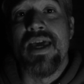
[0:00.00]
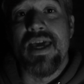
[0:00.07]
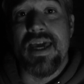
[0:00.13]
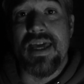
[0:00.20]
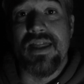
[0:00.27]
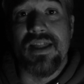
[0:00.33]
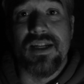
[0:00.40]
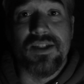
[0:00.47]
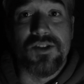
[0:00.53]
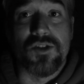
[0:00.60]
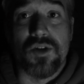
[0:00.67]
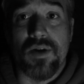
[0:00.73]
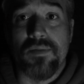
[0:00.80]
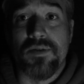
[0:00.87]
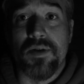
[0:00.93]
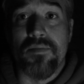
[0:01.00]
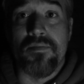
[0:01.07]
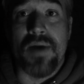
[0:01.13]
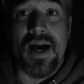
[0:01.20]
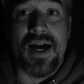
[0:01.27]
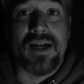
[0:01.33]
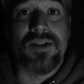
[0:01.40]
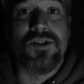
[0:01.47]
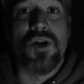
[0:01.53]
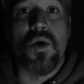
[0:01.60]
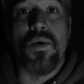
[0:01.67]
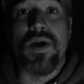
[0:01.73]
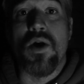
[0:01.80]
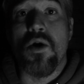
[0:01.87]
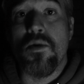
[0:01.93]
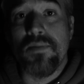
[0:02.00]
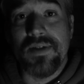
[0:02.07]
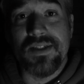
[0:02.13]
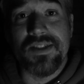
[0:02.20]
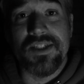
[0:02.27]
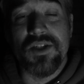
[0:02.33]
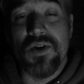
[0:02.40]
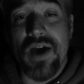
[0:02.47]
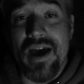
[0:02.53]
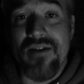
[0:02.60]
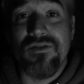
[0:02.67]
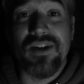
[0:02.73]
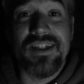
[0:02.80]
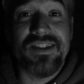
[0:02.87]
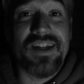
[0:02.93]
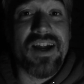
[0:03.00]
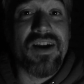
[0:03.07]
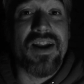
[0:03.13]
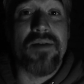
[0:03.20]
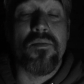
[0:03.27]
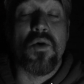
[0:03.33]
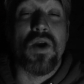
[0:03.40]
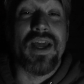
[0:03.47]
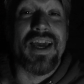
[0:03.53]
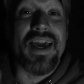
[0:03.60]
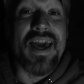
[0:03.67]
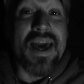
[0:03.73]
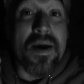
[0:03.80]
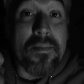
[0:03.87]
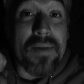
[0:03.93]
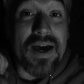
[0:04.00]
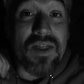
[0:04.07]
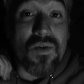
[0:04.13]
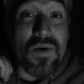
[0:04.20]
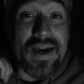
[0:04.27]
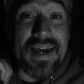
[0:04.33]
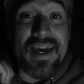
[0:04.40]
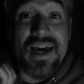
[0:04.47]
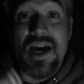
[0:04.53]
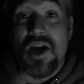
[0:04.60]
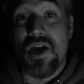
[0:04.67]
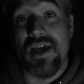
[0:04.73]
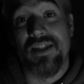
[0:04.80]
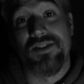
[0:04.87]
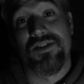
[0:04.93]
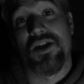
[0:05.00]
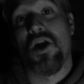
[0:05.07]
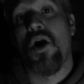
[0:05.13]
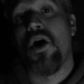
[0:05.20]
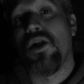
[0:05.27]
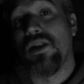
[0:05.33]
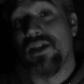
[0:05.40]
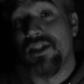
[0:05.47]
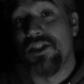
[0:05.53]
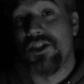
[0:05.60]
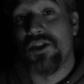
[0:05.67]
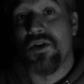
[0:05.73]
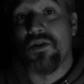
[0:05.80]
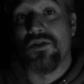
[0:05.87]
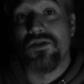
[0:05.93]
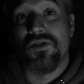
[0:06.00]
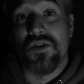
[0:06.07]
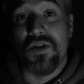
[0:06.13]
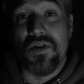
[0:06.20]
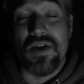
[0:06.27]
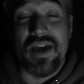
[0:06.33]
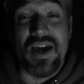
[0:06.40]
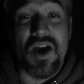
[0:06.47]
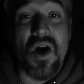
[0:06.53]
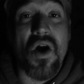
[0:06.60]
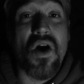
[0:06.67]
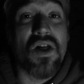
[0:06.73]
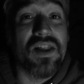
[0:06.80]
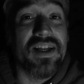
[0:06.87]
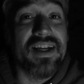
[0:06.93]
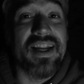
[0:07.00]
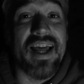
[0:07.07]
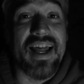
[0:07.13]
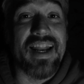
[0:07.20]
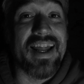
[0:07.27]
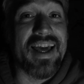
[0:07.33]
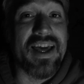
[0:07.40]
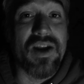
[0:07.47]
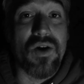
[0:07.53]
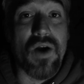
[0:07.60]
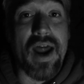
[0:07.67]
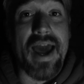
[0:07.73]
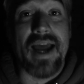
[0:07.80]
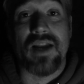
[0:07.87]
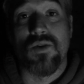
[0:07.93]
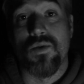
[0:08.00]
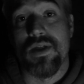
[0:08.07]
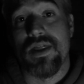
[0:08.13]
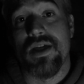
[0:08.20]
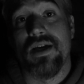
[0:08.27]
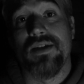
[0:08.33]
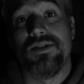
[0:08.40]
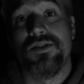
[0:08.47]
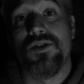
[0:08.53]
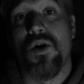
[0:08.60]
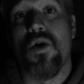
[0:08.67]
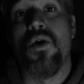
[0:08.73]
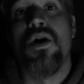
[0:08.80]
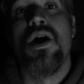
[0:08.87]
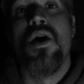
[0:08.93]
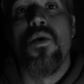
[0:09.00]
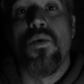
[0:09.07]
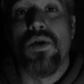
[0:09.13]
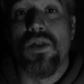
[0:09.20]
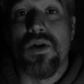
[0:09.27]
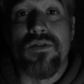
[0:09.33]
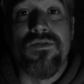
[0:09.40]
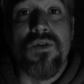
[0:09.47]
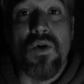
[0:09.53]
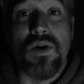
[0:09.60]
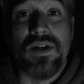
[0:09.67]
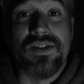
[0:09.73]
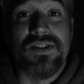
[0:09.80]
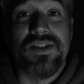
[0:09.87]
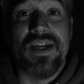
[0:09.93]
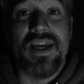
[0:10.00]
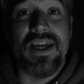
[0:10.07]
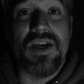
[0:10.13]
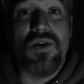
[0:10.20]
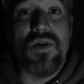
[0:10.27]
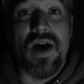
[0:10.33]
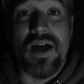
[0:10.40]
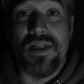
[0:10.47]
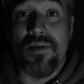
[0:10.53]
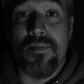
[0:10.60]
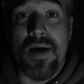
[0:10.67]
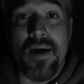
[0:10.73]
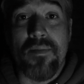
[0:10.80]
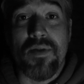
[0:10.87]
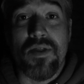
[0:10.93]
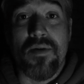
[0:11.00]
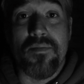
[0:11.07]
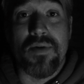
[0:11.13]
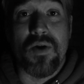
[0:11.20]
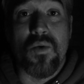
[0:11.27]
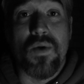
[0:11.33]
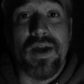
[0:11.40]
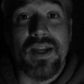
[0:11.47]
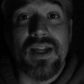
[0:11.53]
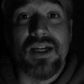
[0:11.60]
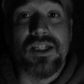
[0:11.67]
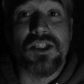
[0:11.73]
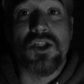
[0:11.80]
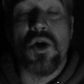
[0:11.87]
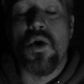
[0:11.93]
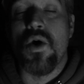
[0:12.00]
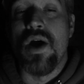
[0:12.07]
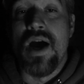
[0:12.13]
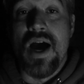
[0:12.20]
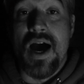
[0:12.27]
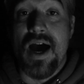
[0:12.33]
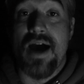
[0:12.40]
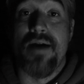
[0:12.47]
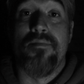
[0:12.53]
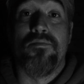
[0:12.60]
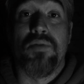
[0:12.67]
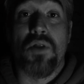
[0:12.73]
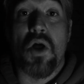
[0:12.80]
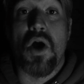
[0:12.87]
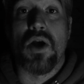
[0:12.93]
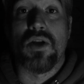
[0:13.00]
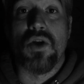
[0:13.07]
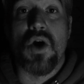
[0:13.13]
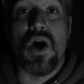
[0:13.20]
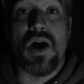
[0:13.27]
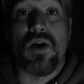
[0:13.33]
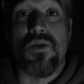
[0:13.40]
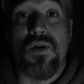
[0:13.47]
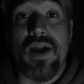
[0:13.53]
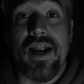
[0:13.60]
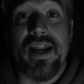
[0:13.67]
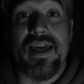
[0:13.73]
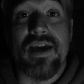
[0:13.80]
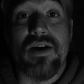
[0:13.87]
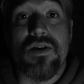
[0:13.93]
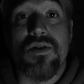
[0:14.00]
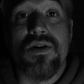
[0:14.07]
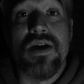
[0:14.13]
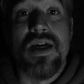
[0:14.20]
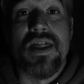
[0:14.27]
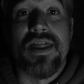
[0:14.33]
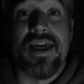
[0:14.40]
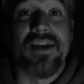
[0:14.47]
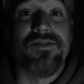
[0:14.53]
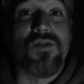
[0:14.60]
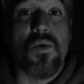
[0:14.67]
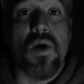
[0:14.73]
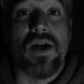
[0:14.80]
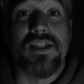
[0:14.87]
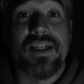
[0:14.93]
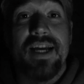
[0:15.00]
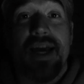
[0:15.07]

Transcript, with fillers: in the description box. So we hope to see you every Saturday morning. By the way, it's a call-in show, so you can call in and interact with us. So we look forward to seeing you on the Bible Thumping Wingnut Show on Blog Talk Radio. Thanks for watching,